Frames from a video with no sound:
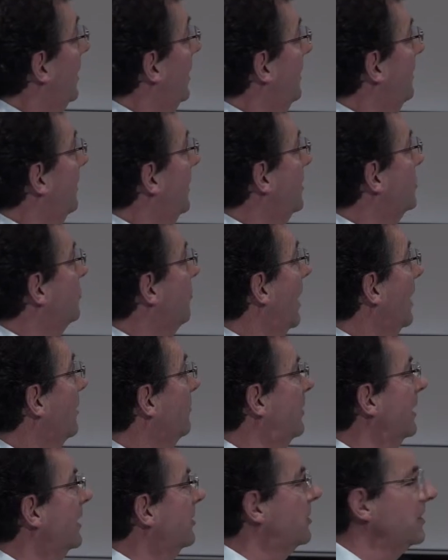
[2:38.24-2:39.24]
In those
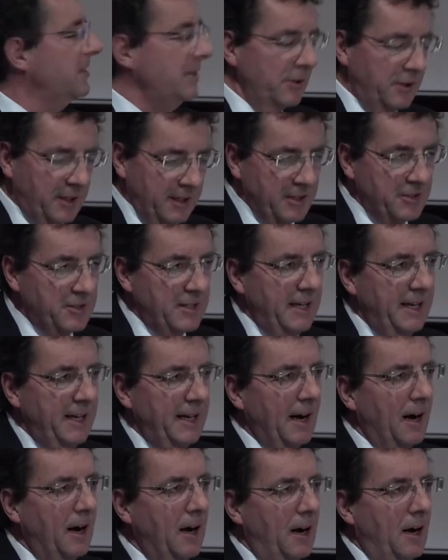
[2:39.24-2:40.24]
round pictures, you can
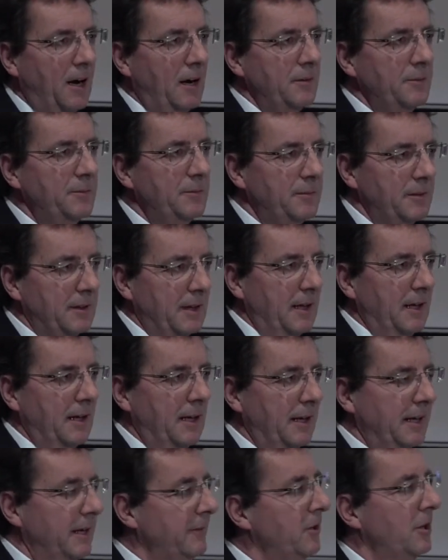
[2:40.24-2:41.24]
see our
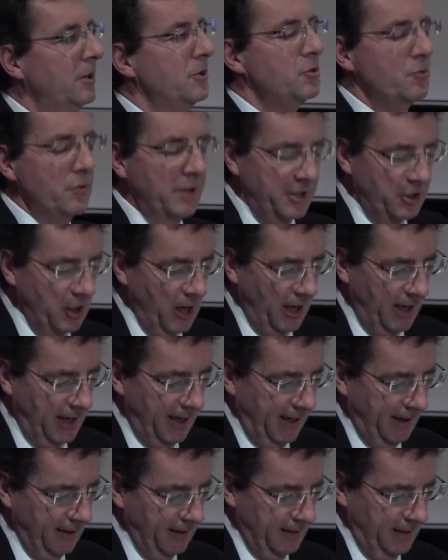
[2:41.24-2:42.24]
evolutionary
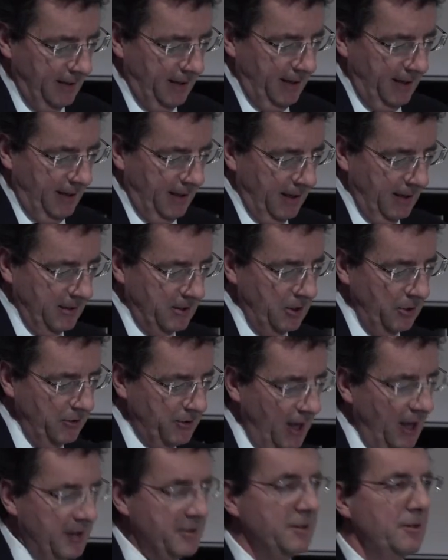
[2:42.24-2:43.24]
journey. In
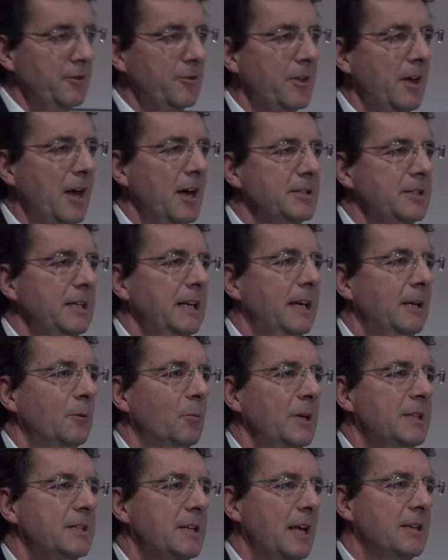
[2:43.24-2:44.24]
2013,
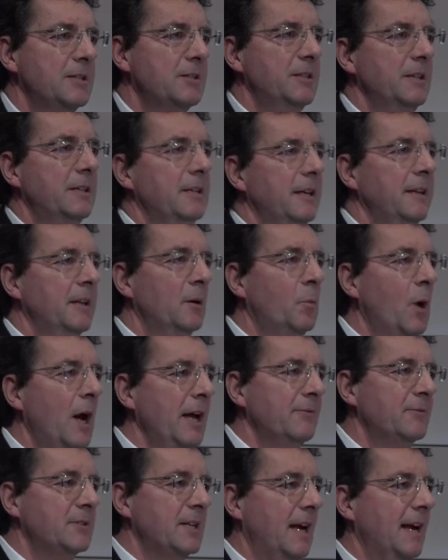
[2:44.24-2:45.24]
we tested in the
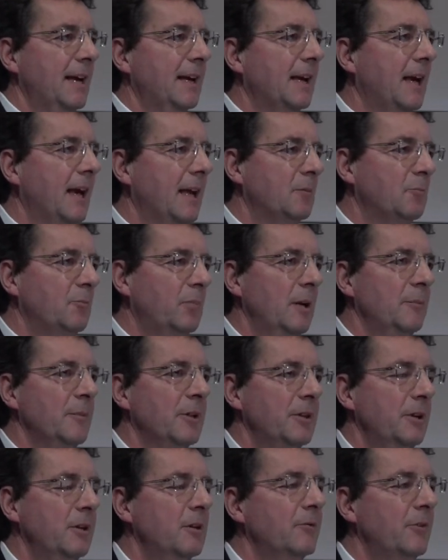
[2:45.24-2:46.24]
wave tank at
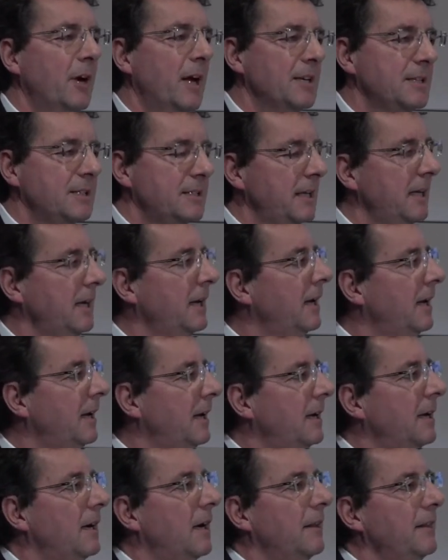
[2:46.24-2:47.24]
Plymouth University,
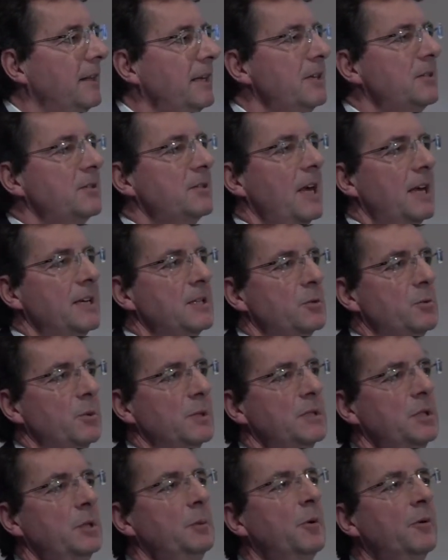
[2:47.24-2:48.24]
and these tests were
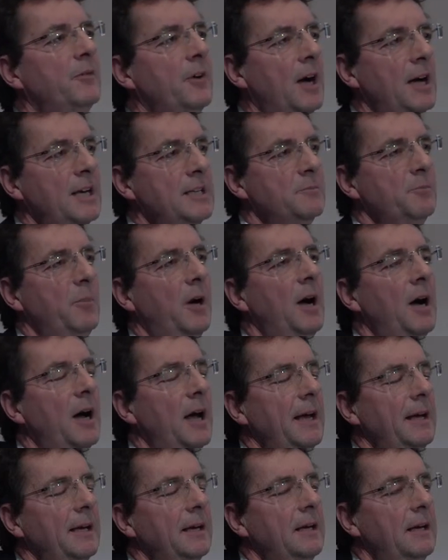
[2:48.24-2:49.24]
supervised
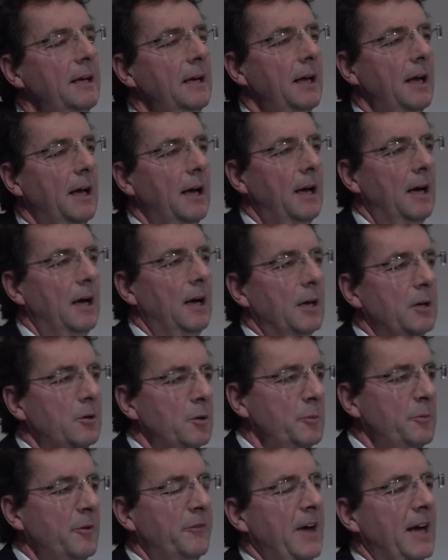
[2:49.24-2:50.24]
by a
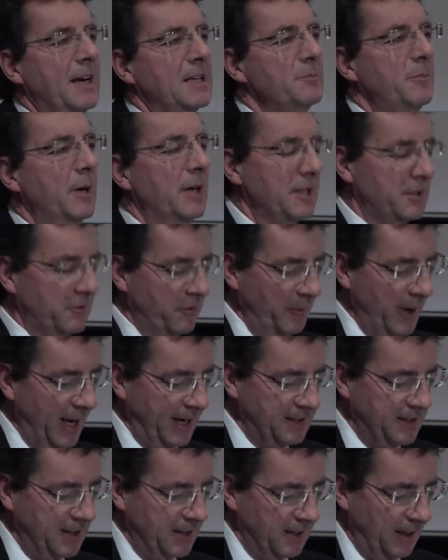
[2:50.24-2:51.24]
group of experts from
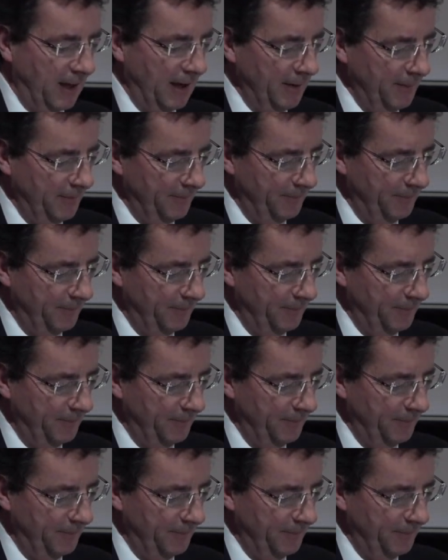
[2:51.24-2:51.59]
Exeter.